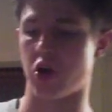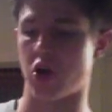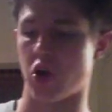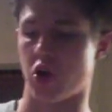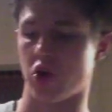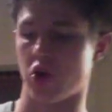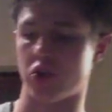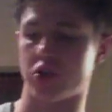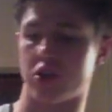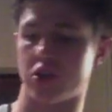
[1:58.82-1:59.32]

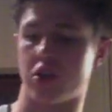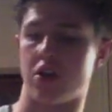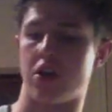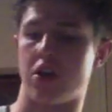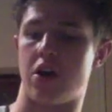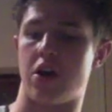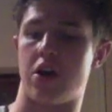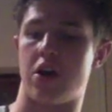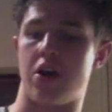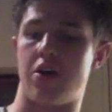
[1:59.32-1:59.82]
got
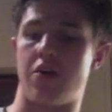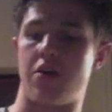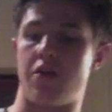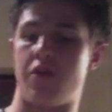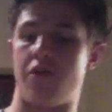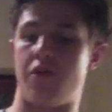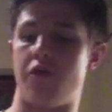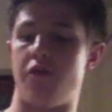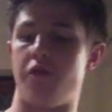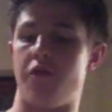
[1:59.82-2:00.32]

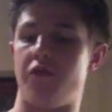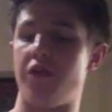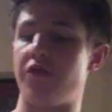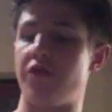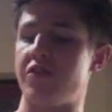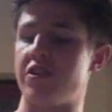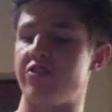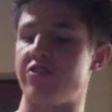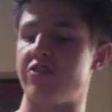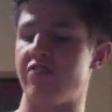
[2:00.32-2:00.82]

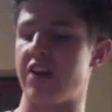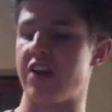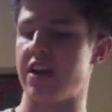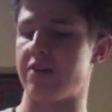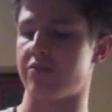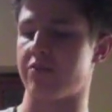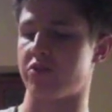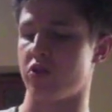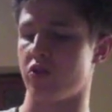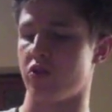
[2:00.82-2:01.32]
50
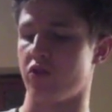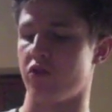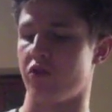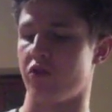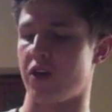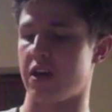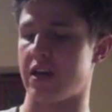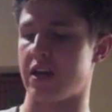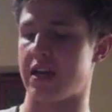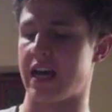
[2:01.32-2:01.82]
grams
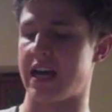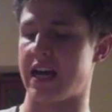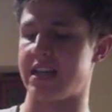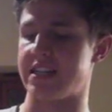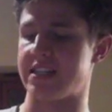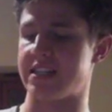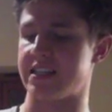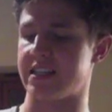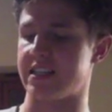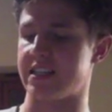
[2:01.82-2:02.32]
of
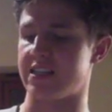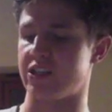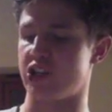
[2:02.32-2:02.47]
casein